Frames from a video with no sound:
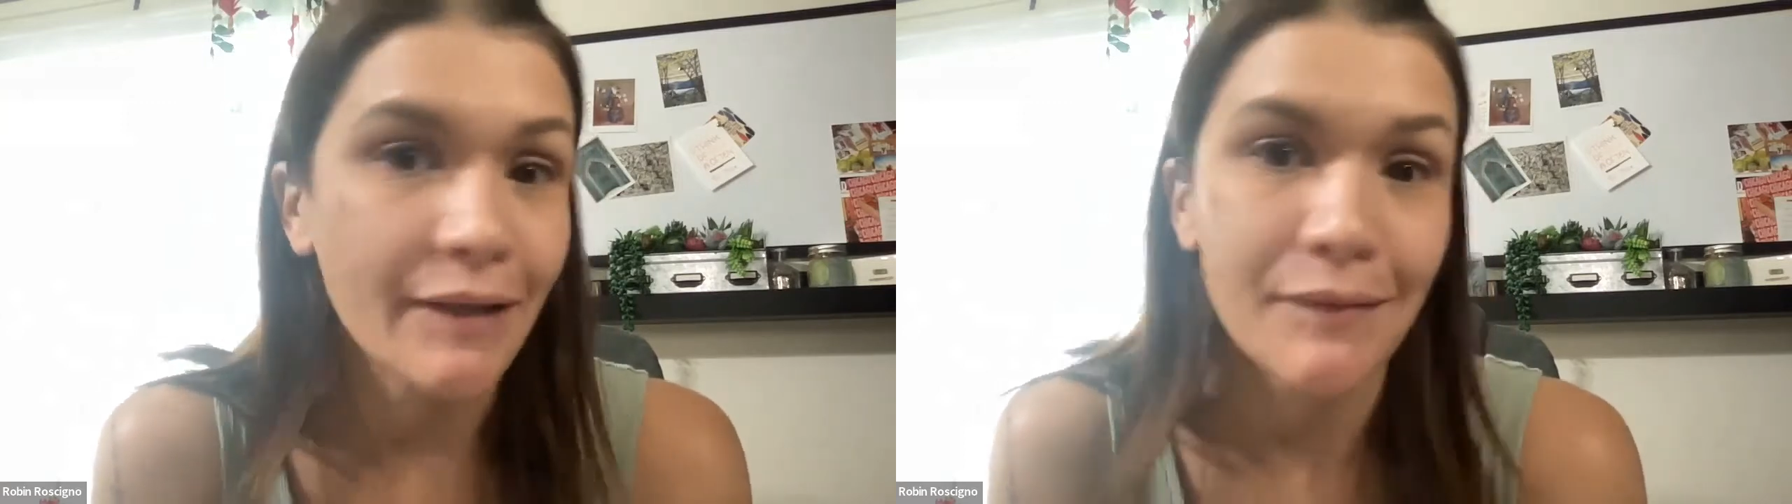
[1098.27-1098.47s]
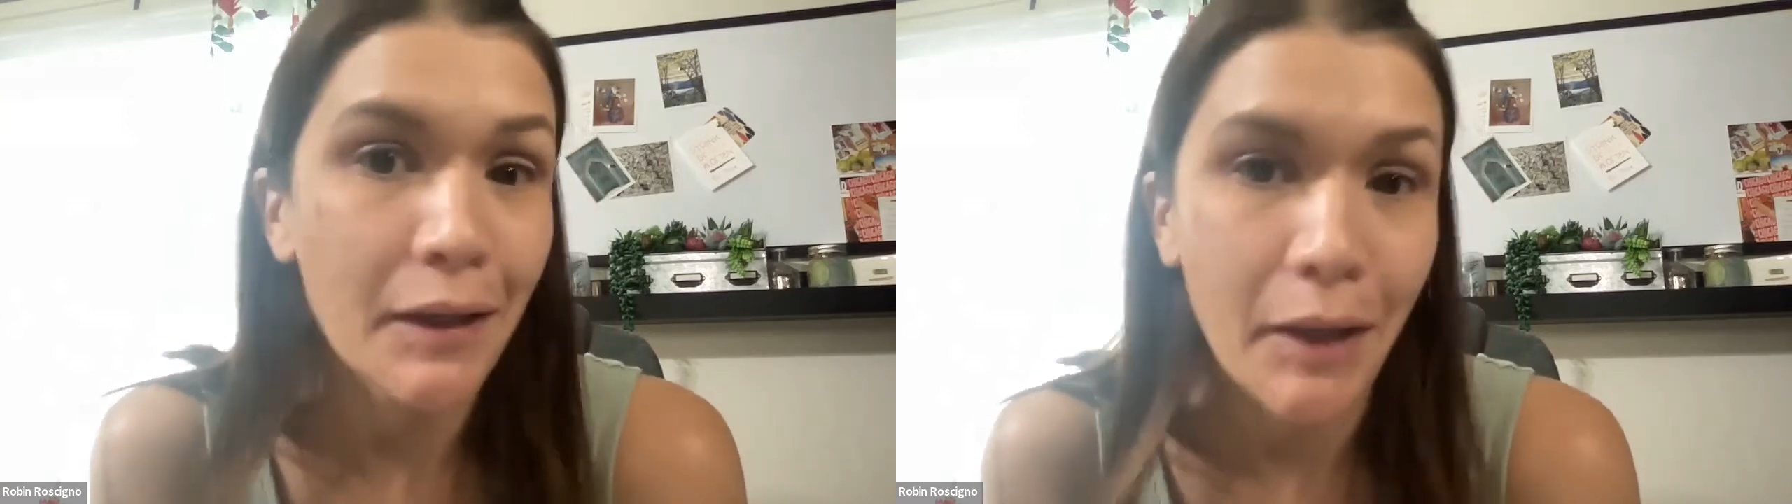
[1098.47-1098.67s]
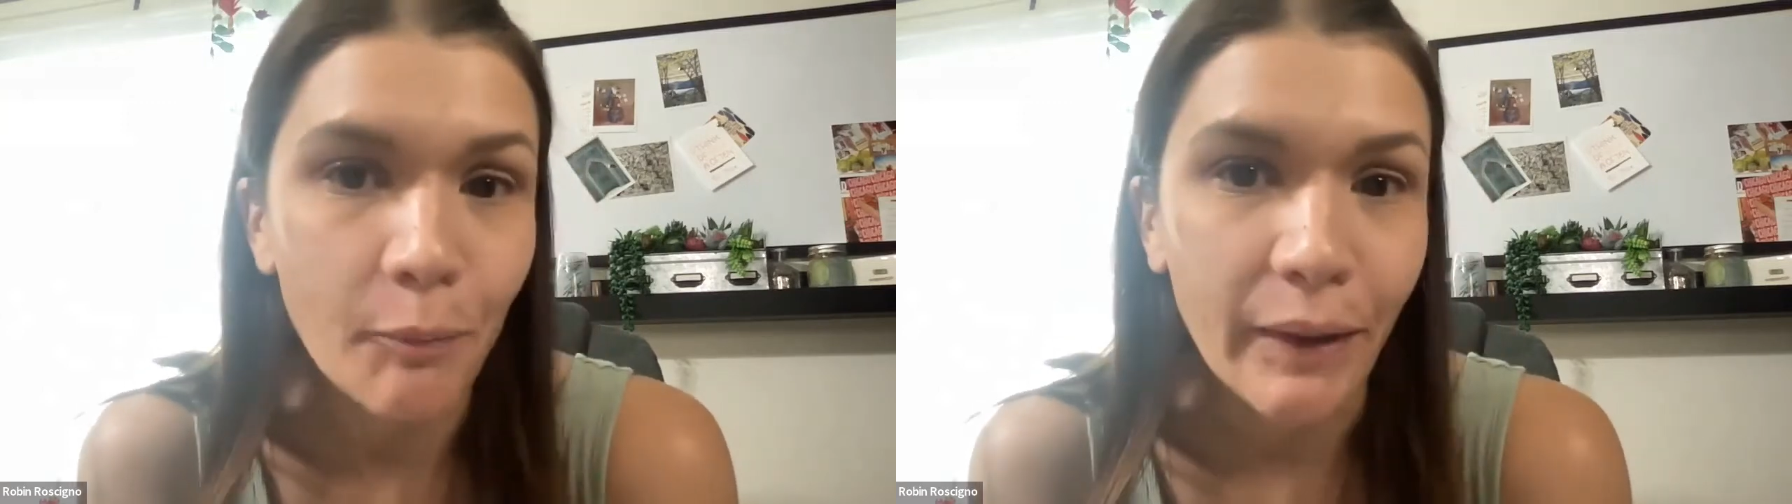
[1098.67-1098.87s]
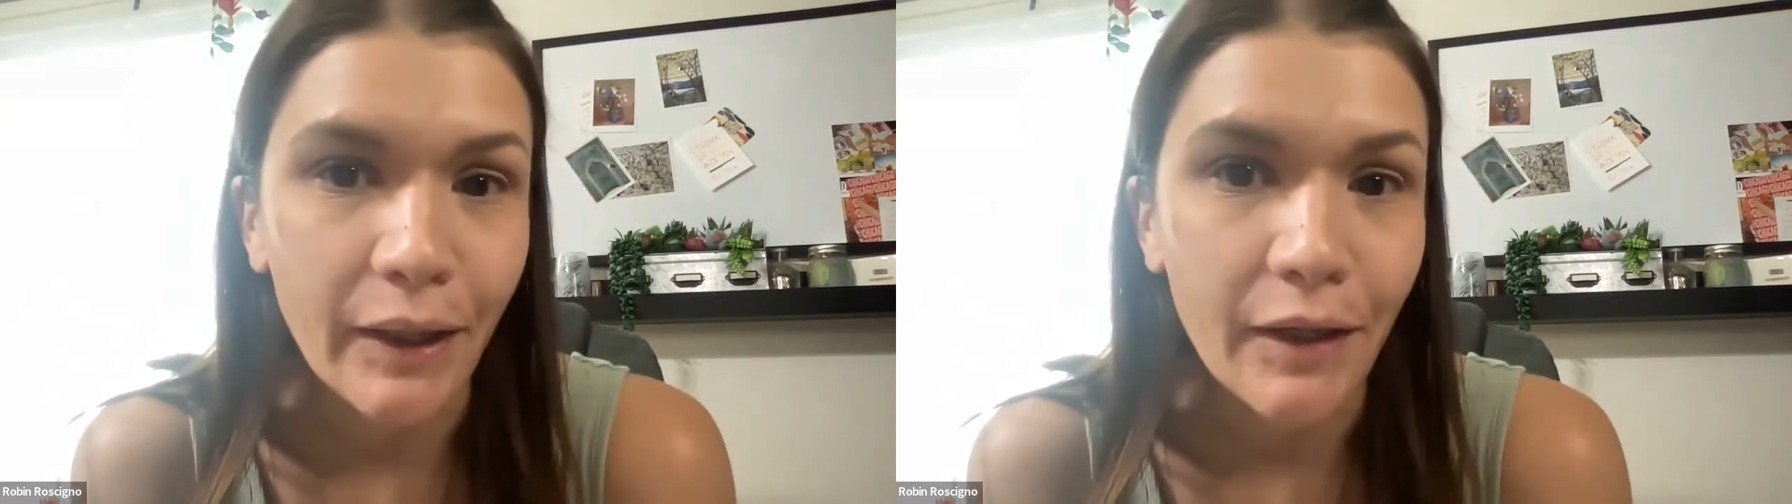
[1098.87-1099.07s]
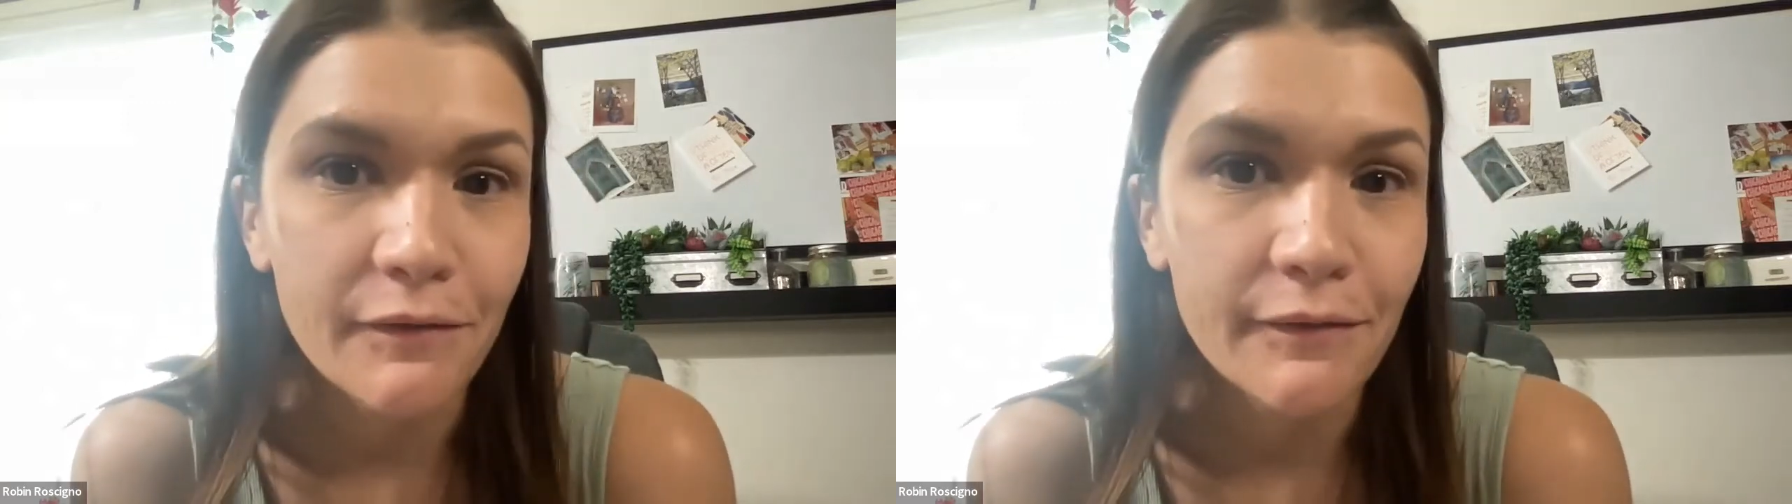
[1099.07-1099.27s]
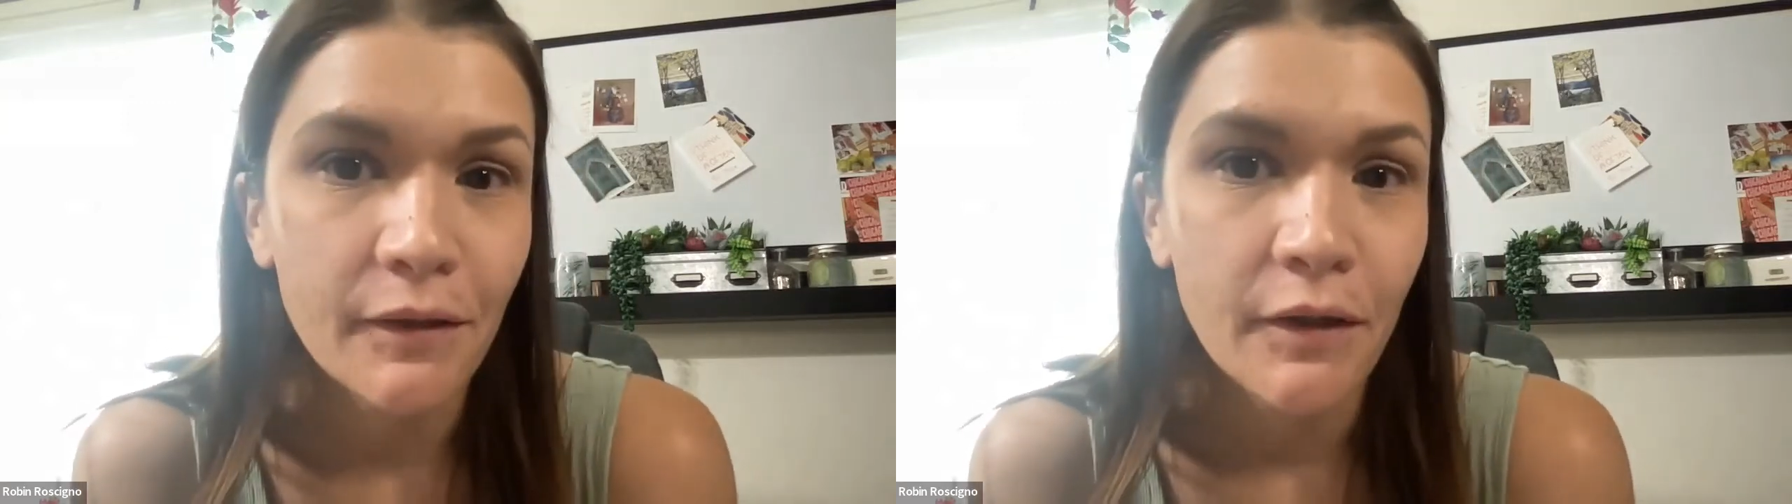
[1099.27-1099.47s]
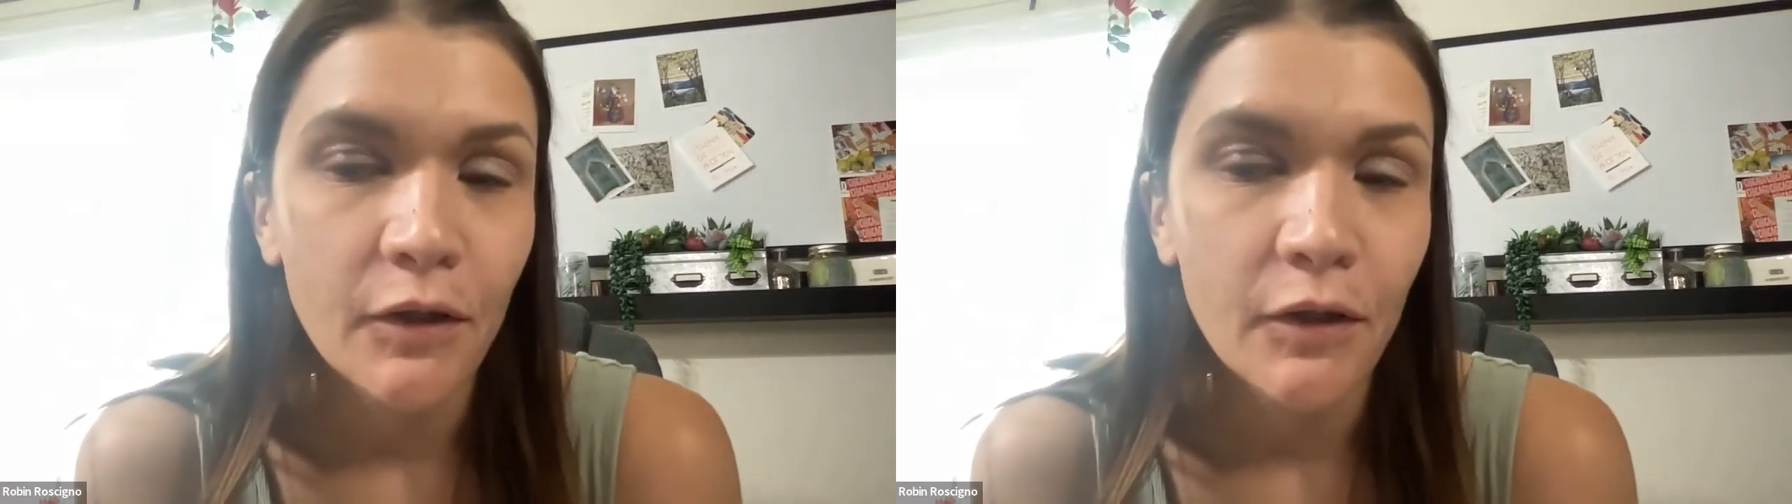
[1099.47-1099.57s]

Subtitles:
is not helping us.